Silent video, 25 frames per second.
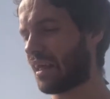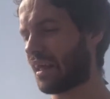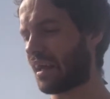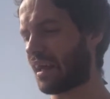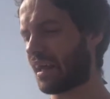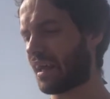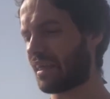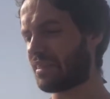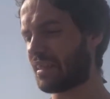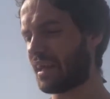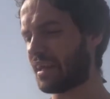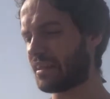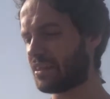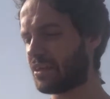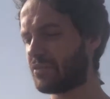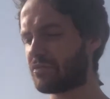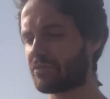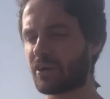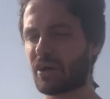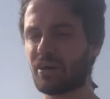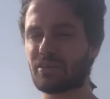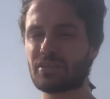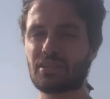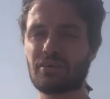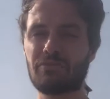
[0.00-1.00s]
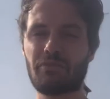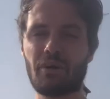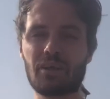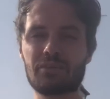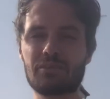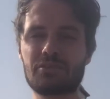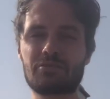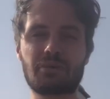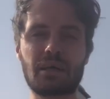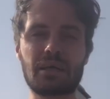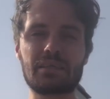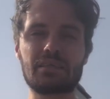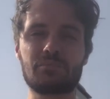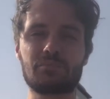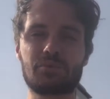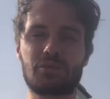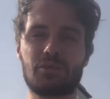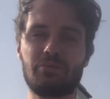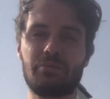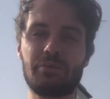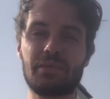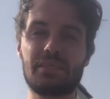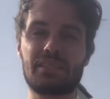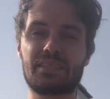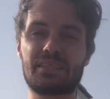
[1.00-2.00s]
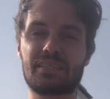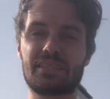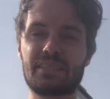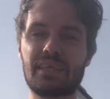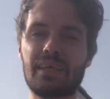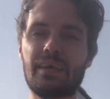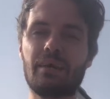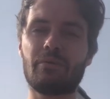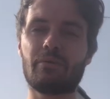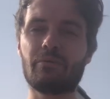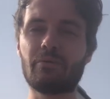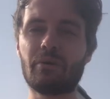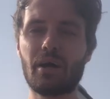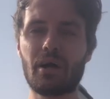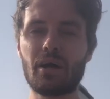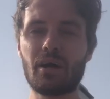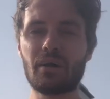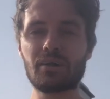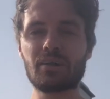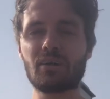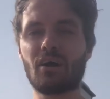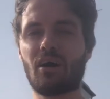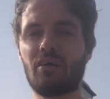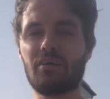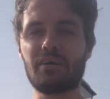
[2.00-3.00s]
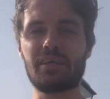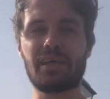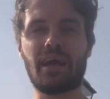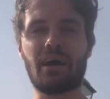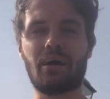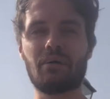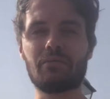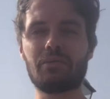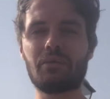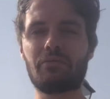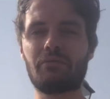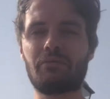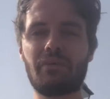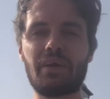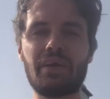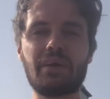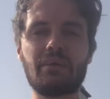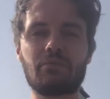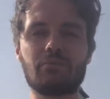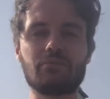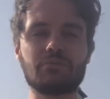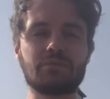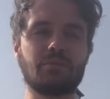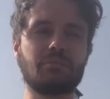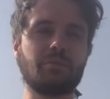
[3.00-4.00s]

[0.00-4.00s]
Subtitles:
And then you've got Davante Adams, who he still can't get on the field.